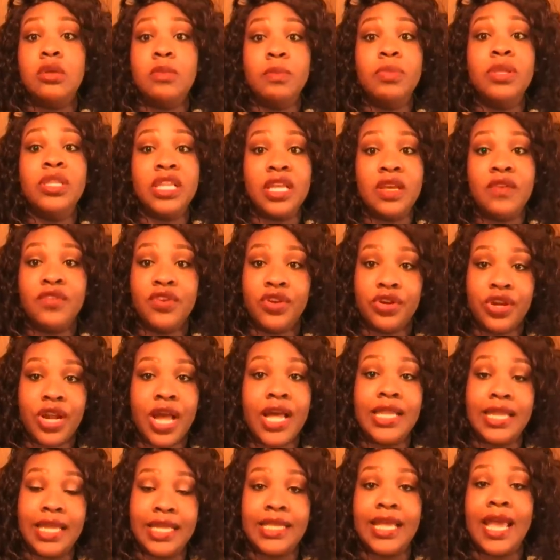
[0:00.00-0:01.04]
believe it or
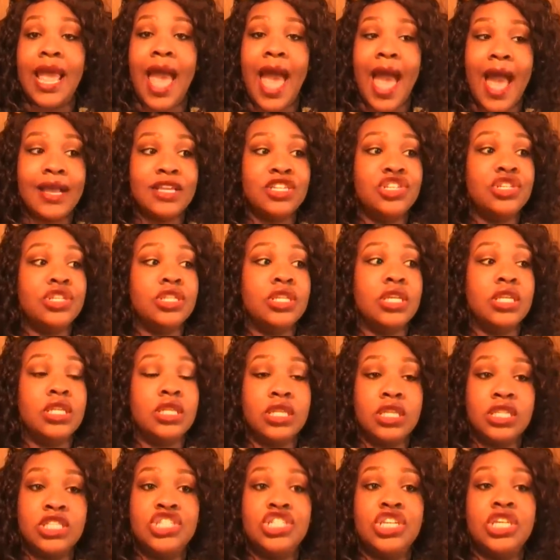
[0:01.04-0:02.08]
not, like, they actually
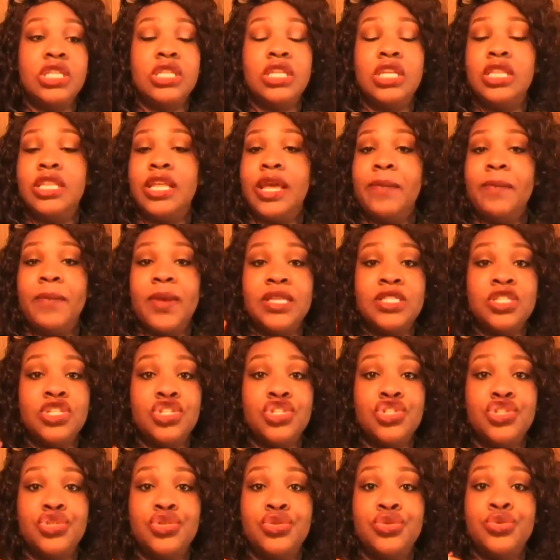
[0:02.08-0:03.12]
legitly, they
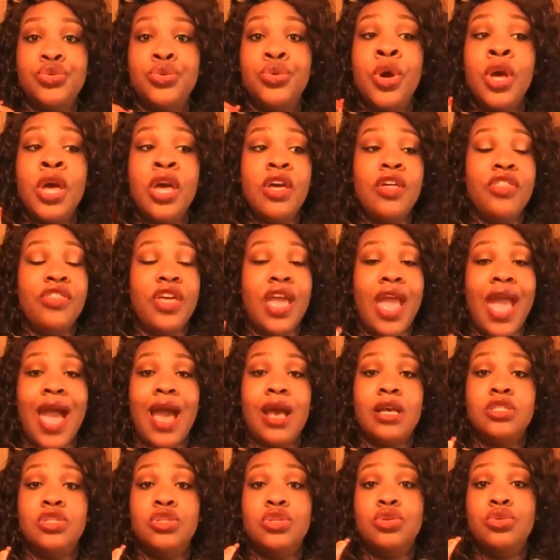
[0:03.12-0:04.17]
message you, they
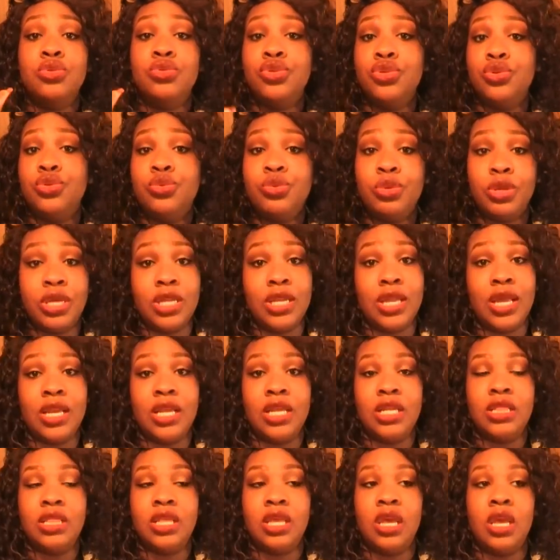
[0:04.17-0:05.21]
ask you, do you need
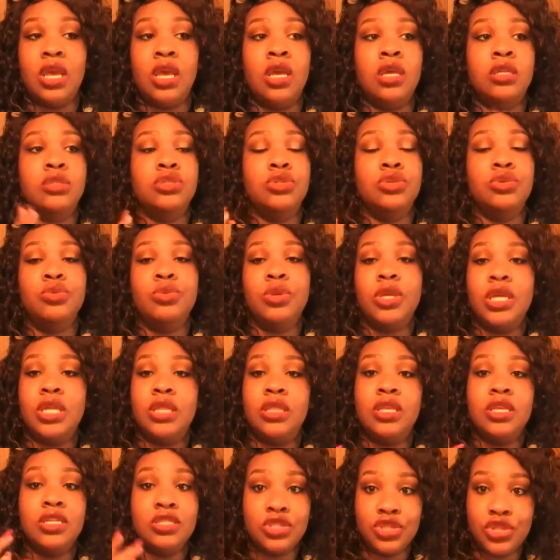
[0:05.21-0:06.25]
anything, do you
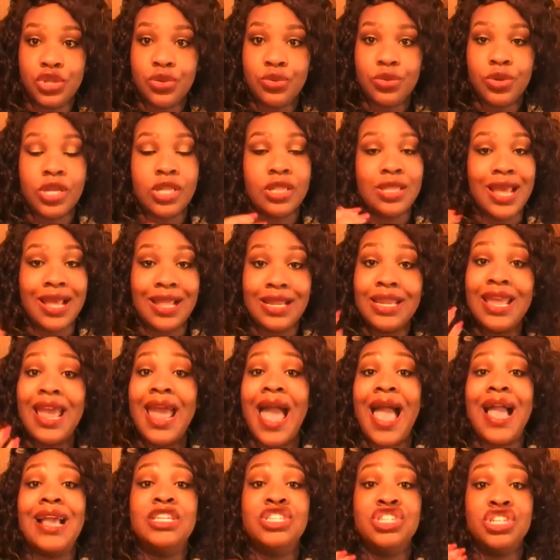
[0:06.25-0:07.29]
need this, do you need that, and they
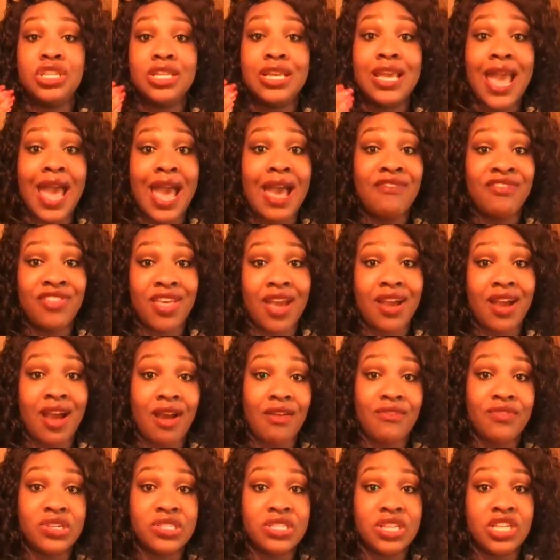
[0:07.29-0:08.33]
actually have that
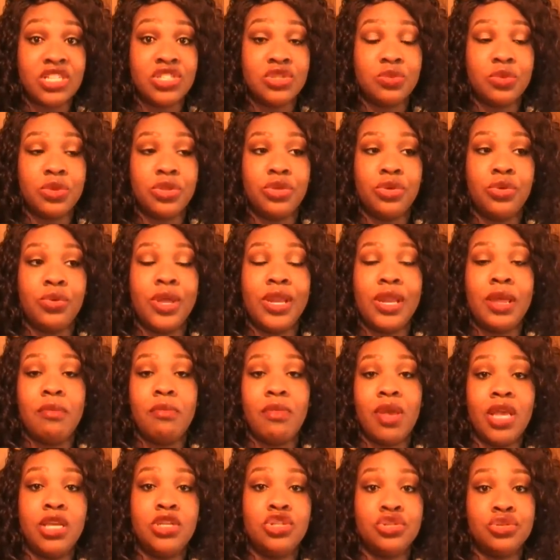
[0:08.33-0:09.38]
conversation with you, and they
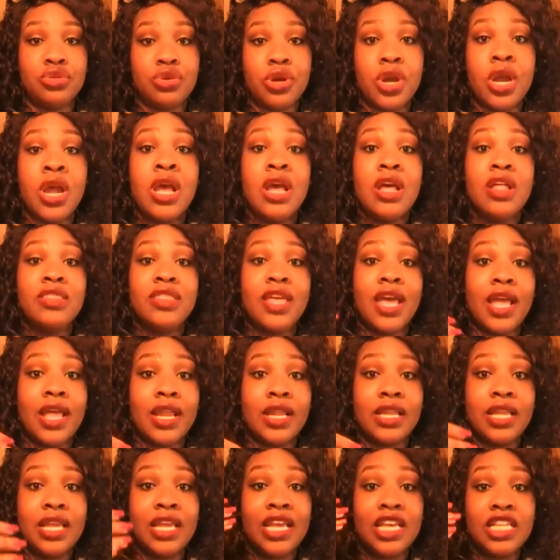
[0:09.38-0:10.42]
make sure
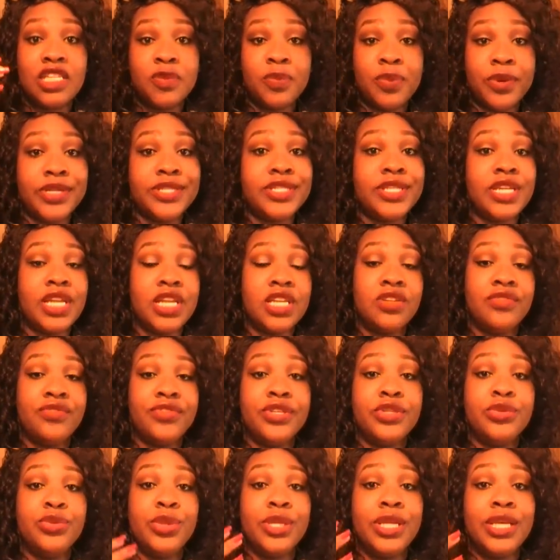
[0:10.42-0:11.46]
that each person
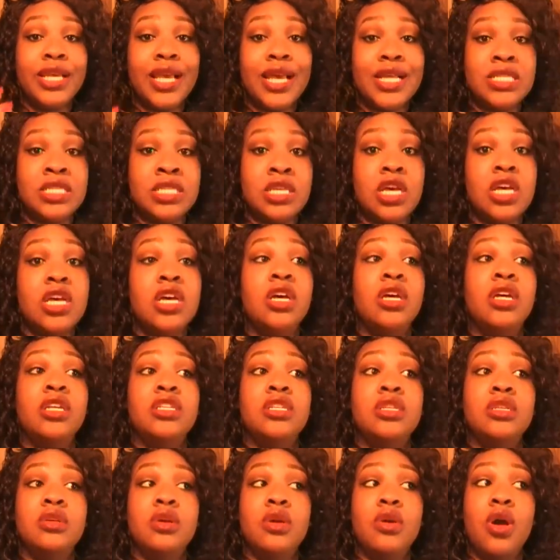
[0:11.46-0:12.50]
individually gets a
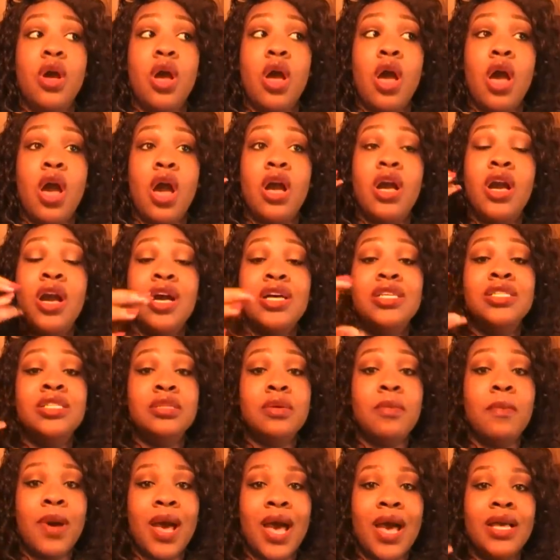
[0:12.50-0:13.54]

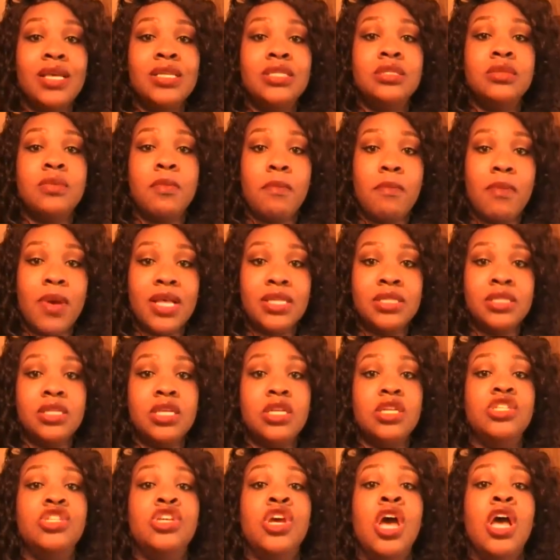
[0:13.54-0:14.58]
customized
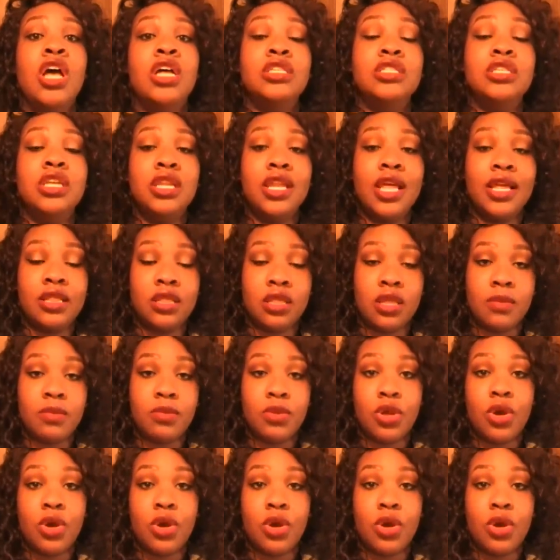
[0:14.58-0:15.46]
message to let them